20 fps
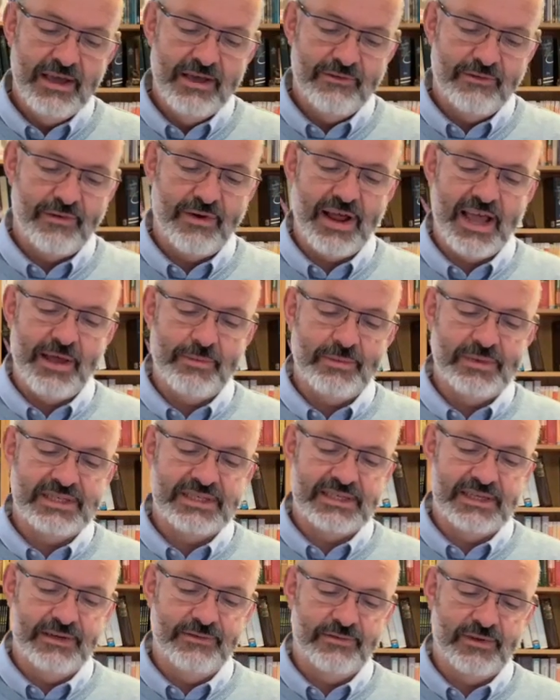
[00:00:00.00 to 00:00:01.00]
for I am a
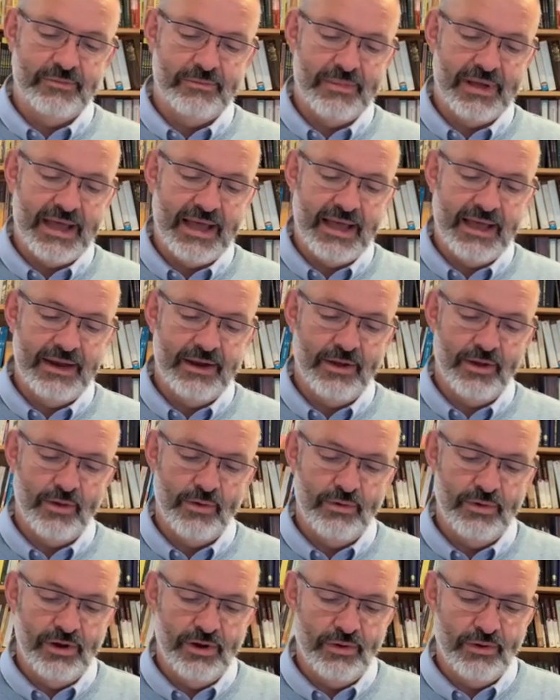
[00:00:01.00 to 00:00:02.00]
sinful man, O
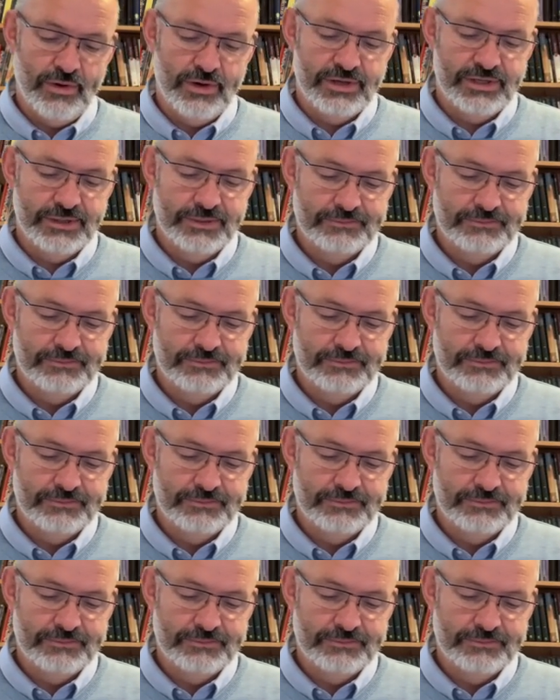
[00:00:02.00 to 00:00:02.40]
Lord.'"